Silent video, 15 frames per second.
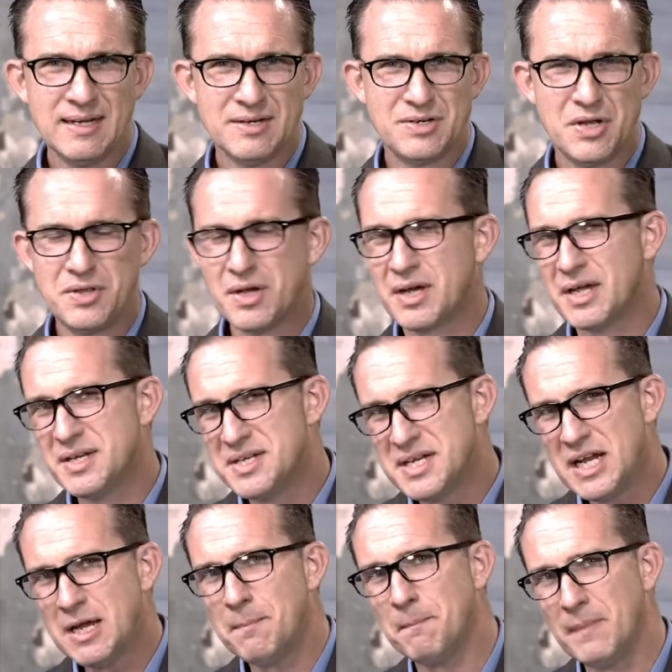to the
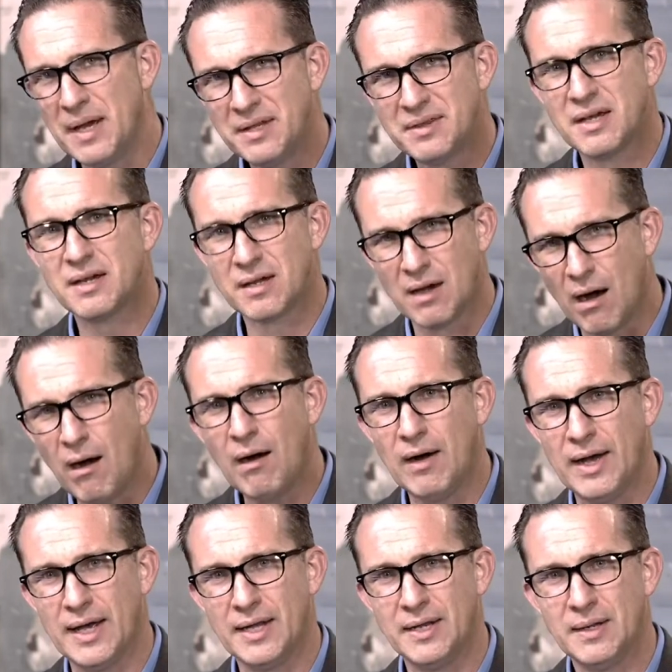contentment that
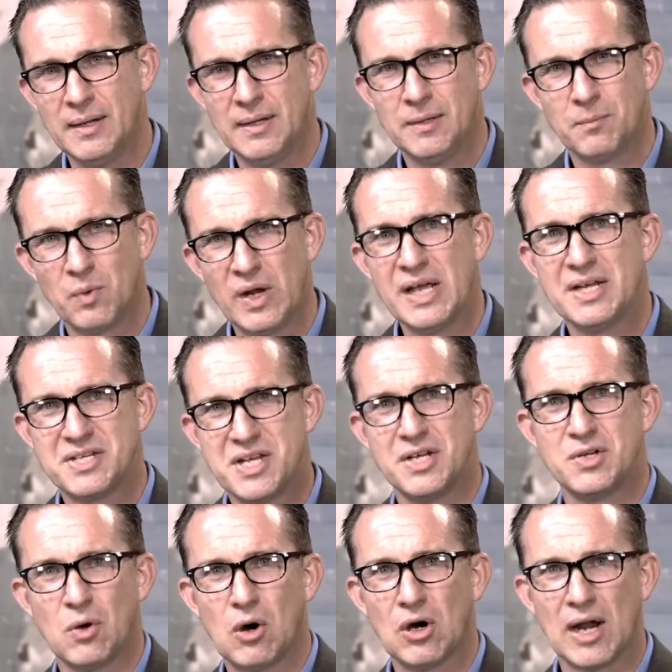God brings into our